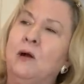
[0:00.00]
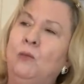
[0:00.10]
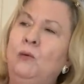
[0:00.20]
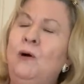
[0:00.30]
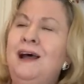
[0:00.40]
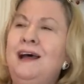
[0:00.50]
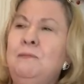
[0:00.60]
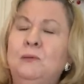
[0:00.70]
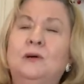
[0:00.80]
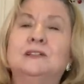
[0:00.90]
Well, what
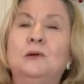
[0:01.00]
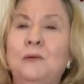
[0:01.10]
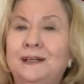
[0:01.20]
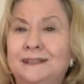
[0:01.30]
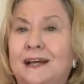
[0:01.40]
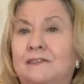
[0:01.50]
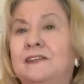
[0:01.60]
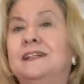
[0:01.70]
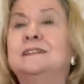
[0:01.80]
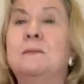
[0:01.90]
happened was we went out
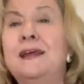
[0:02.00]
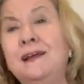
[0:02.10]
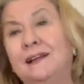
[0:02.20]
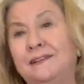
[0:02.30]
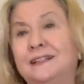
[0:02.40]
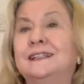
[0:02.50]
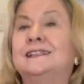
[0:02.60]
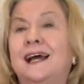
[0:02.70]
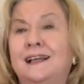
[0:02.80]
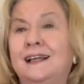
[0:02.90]
for this meal in this
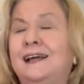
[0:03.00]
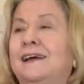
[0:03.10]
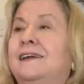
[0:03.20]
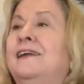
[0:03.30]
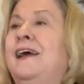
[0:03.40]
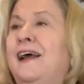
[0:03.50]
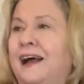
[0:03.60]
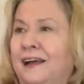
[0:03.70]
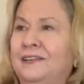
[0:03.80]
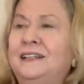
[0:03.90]
Italian
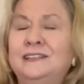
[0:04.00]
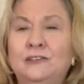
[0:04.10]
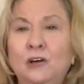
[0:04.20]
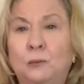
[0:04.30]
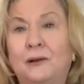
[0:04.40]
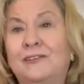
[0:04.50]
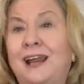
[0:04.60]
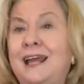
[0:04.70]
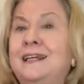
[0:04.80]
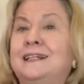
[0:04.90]
and this group of
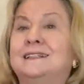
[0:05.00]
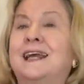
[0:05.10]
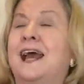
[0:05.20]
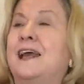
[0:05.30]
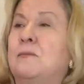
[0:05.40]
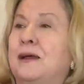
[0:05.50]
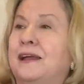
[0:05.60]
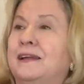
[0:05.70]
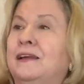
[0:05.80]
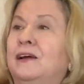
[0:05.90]
ladies came
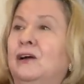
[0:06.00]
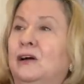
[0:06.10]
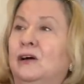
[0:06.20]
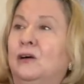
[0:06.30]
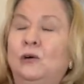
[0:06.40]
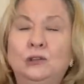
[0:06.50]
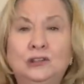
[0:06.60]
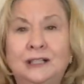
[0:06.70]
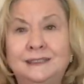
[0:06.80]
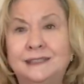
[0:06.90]
in, all
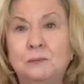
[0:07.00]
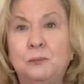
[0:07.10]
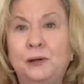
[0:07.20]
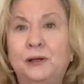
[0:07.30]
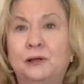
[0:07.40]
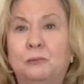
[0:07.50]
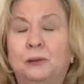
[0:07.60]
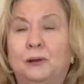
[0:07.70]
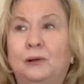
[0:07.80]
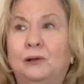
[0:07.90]
dressed in
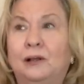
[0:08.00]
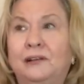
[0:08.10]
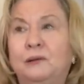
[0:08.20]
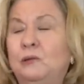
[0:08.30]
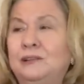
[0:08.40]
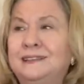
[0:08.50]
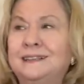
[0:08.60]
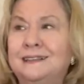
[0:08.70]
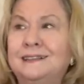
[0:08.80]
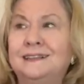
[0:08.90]
purple, and they were all
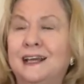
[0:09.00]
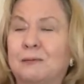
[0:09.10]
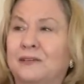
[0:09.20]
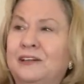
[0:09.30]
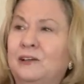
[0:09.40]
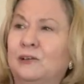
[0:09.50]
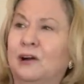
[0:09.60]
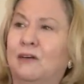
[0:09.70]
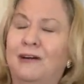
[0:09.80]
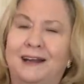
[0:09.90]
sat at a table and they'd all
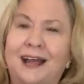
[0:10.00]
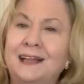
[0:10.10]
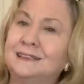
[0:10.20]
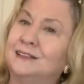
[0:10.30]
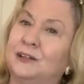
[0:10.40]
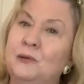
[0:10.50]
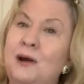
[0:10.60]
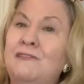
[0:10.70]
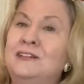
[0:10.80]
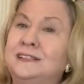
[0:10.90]
got red hats on. They
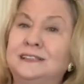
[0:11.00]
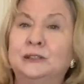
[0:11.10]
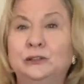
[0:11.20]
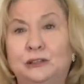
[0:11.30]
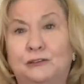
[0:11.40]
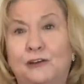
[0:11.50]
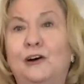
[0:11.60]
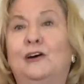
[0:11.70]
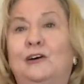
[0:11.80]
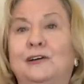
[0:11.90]
were having such
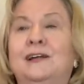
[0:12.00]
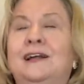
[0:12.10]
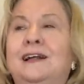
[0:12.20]
fun.